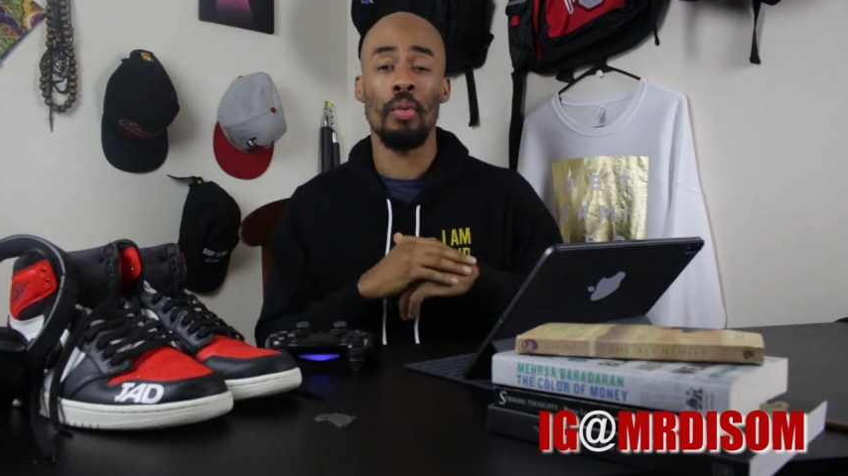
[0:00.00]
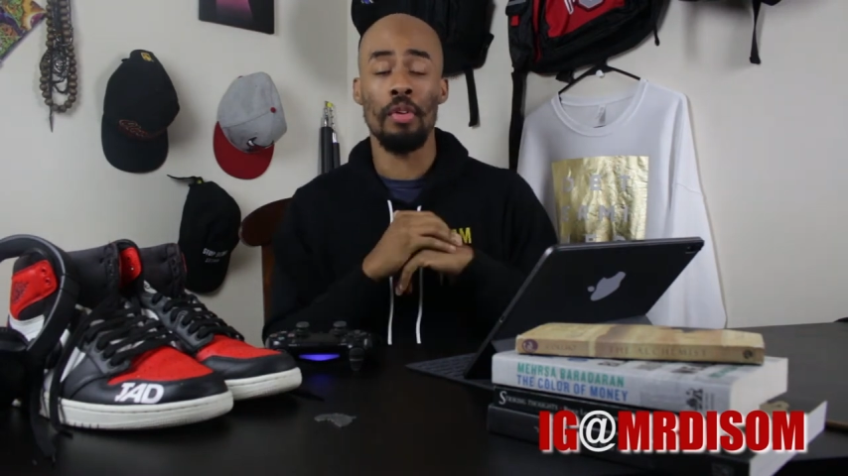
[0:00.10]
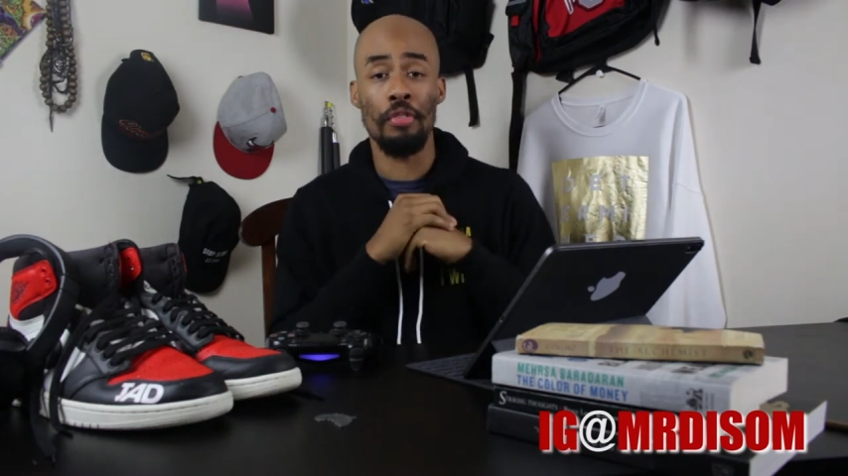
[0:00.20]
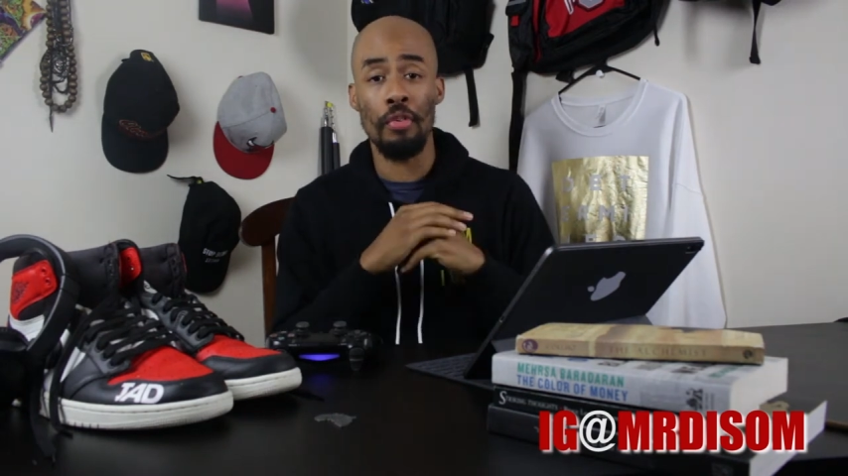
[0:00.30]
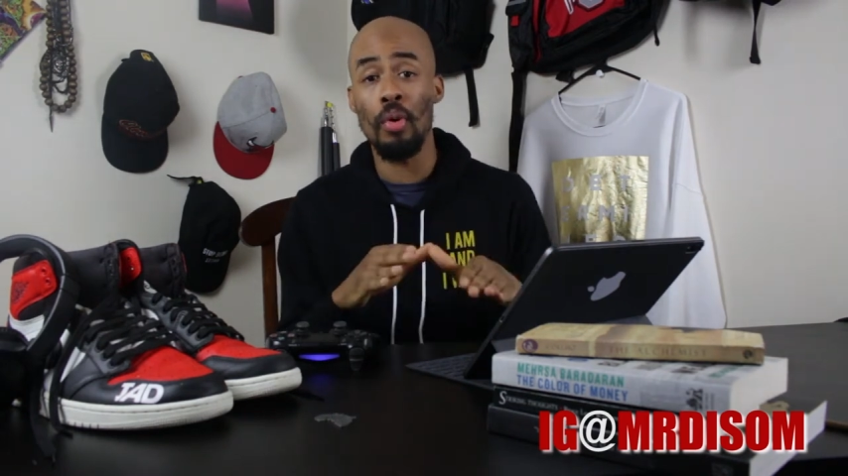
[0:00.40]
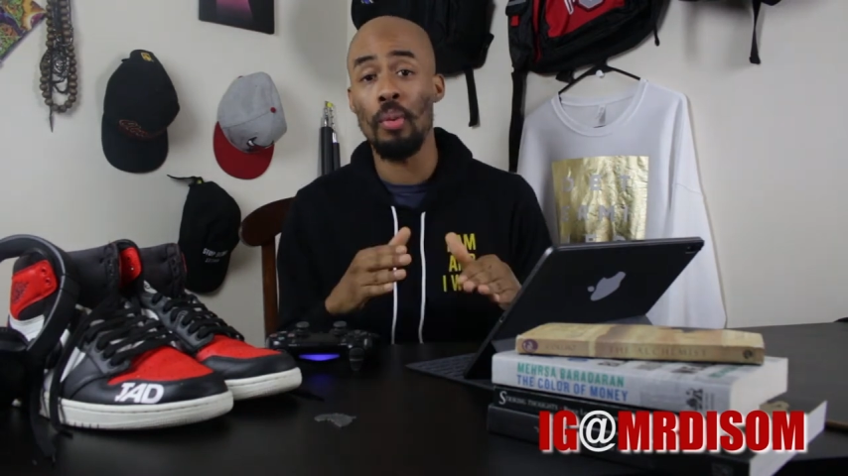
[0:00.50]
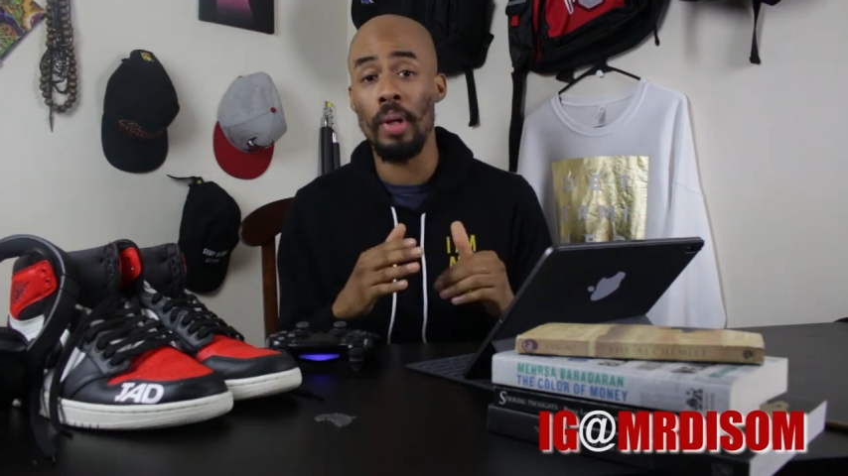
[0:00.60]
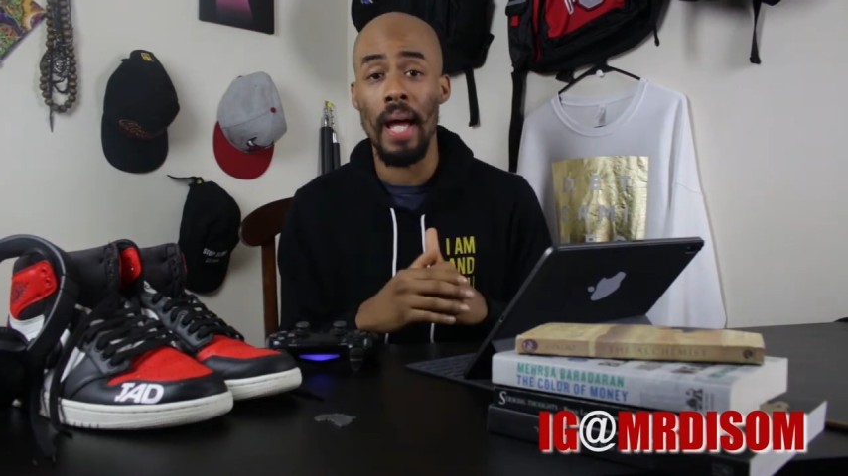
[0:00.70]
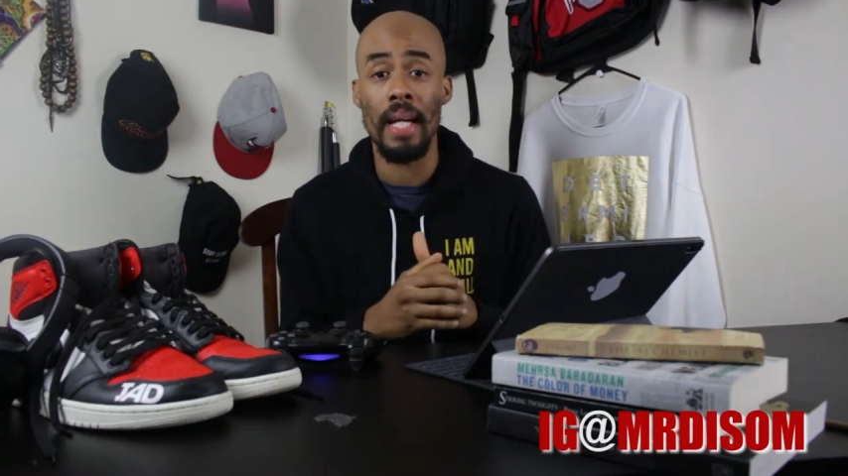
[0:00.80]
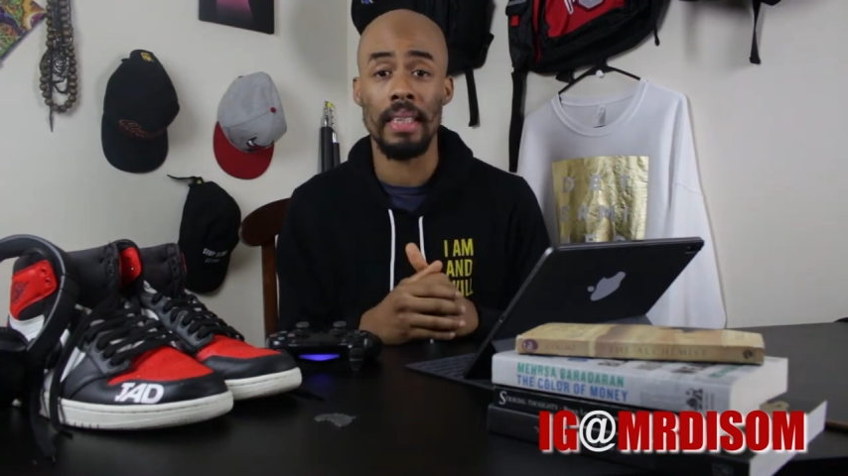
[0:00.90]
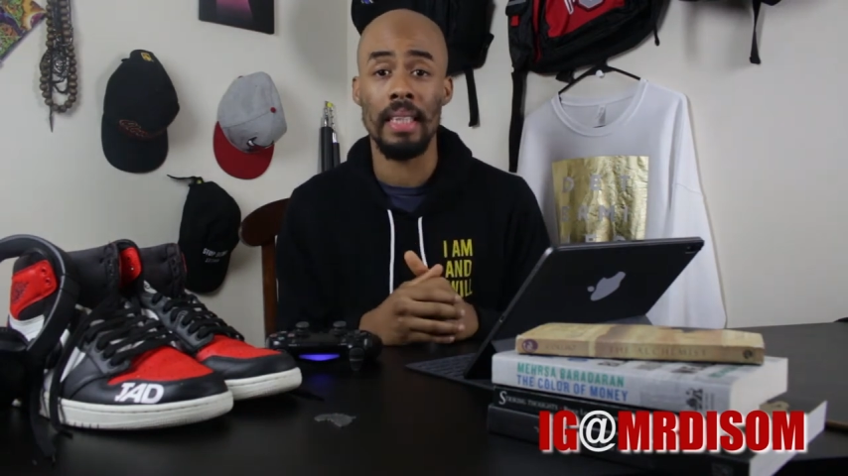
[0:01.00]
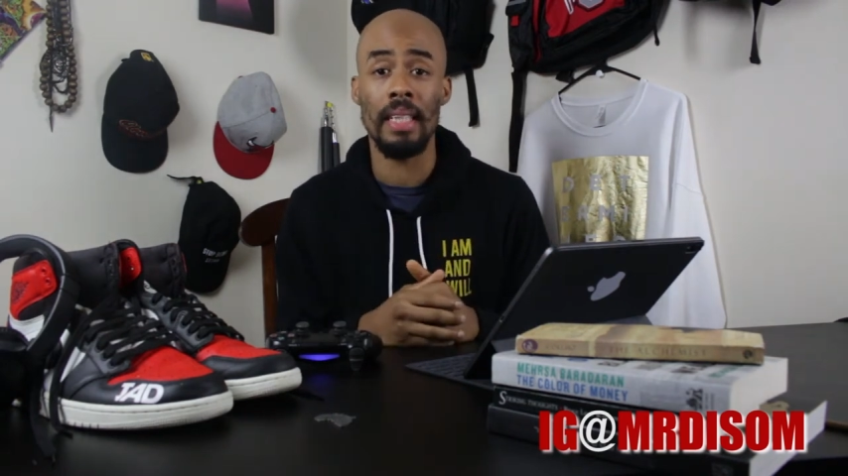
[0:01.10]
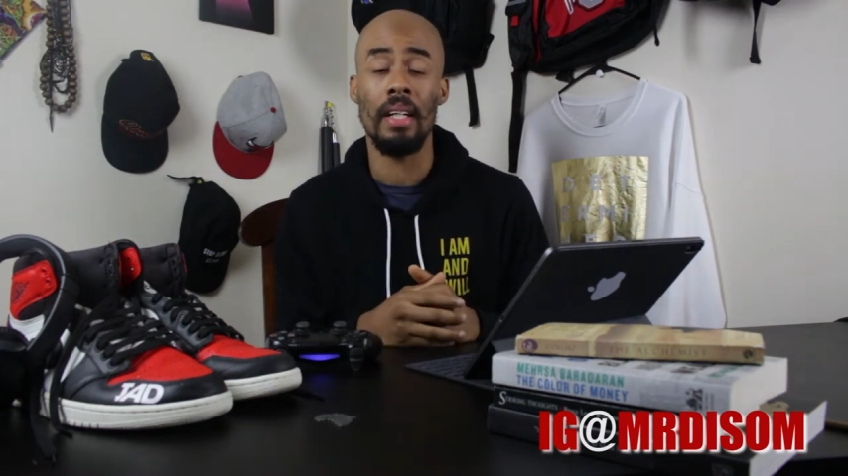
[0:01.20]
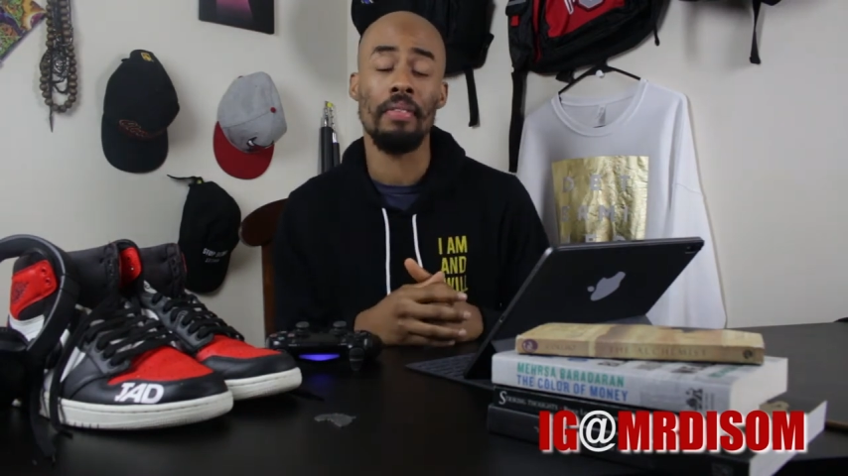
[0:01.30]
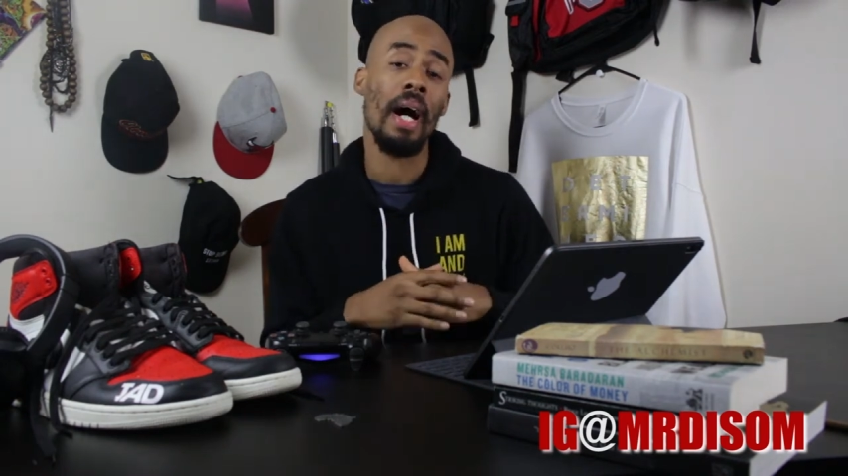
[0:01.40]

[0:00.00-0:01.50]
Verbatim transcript: with a full reaction of